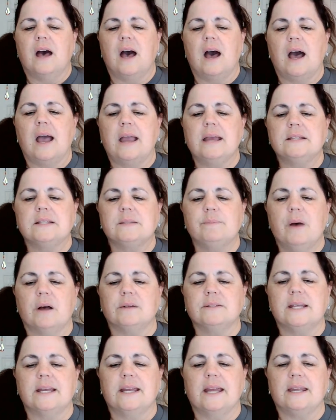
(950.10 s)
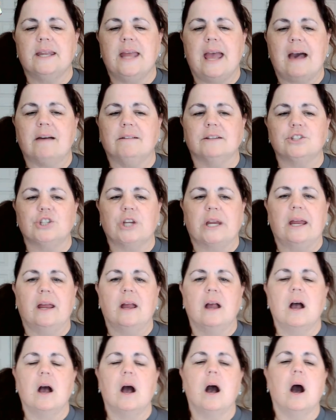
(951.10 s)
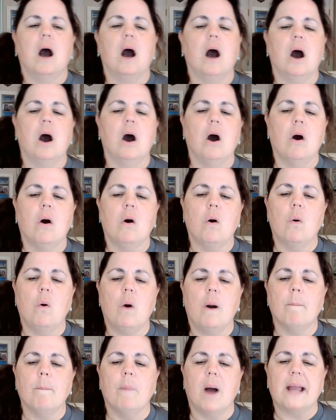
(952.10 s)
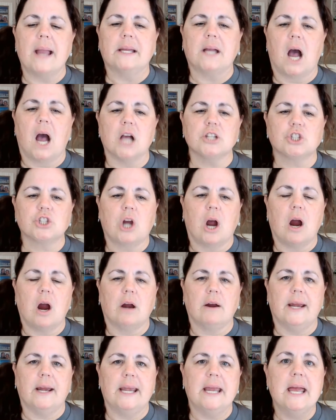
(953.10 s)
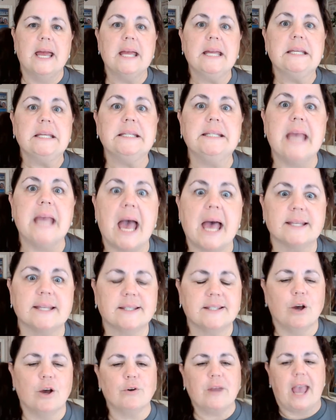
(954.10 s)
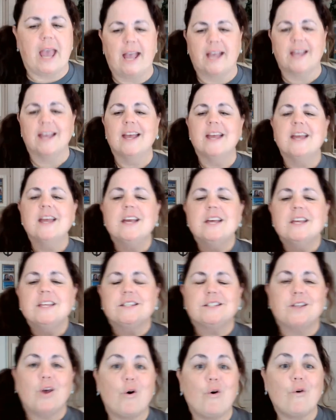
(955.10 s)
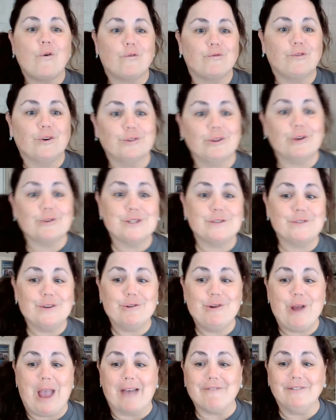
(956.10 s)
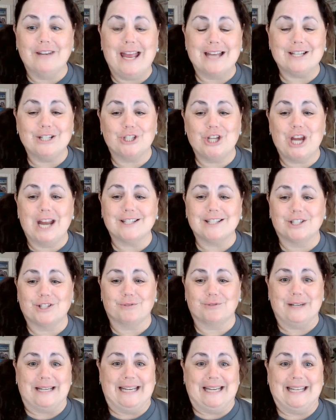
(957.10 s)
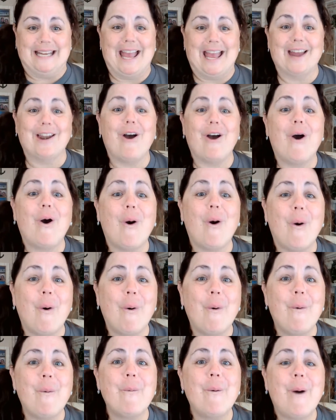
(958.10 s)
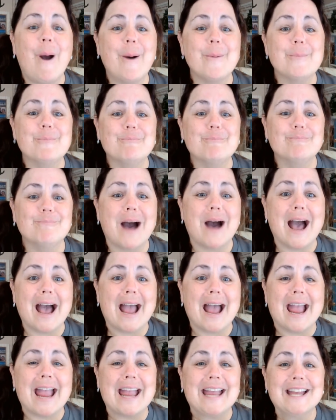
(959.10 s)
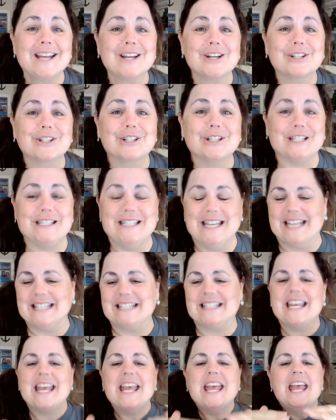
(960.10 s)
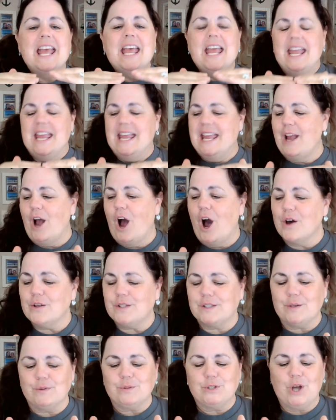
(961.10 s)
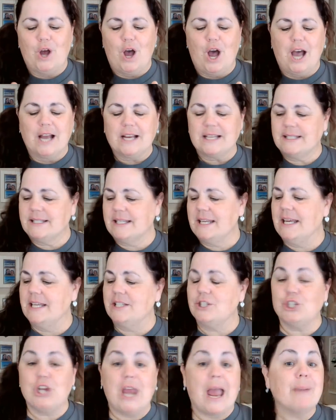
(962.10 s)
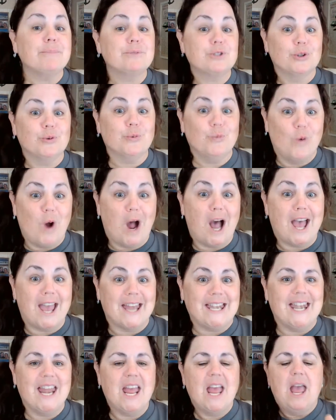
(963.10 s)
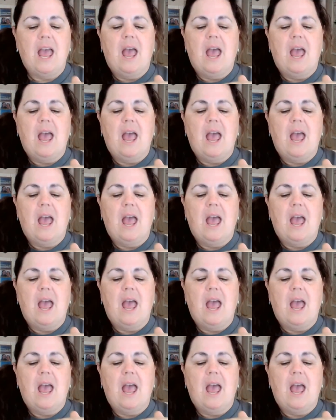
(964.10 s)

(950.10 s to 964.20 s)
ice melting analogy. Oh my gosh, Kari. Yes. Okay. So for those of you who haven't had a chance to read it yet, oh my goodness. He also talks in chapter 1